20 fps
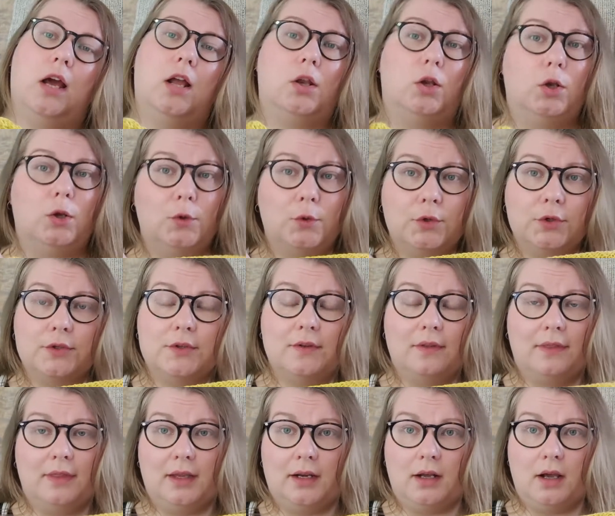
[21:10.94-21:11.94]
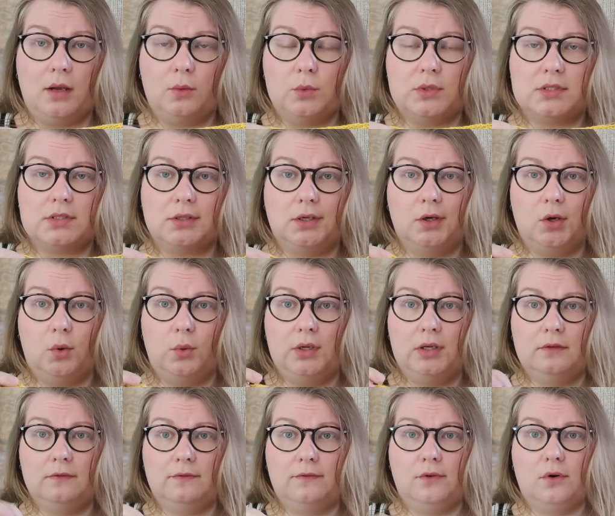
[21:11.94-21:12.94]
look that I was
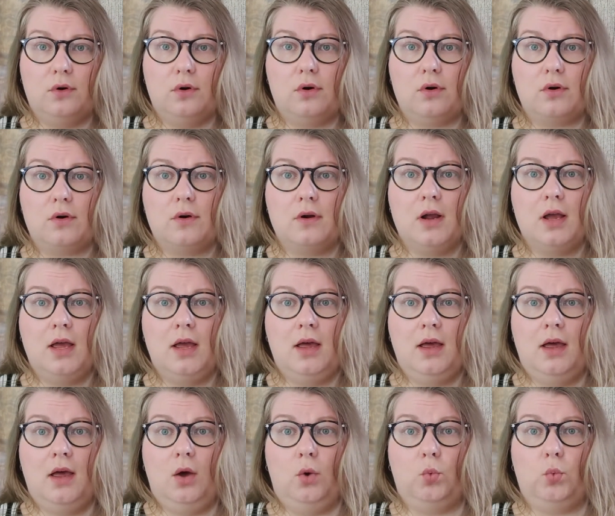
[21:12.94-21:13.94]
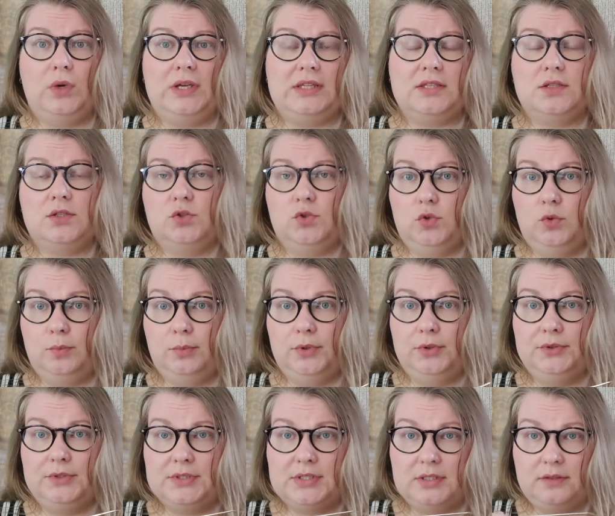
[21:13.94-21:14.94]
going for with
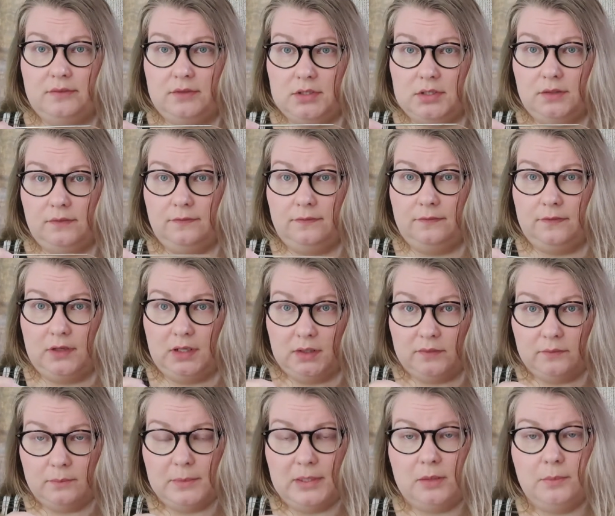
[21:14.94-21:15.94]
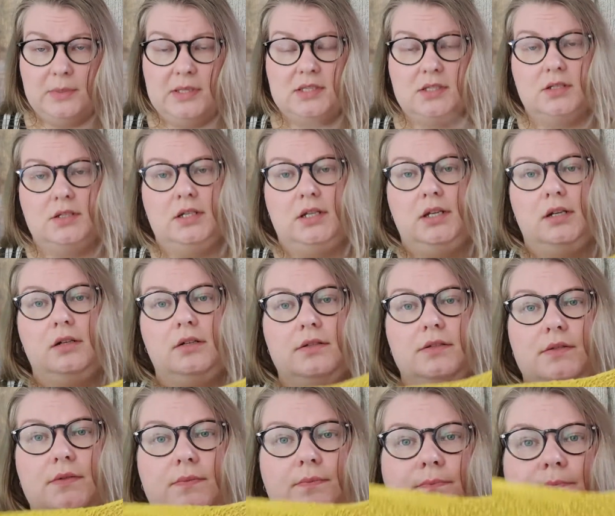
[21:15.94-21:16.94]
2.75mm
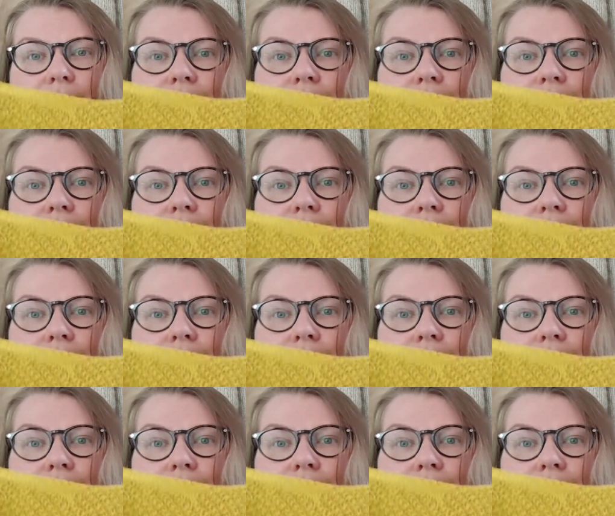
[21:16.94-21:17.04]
needles.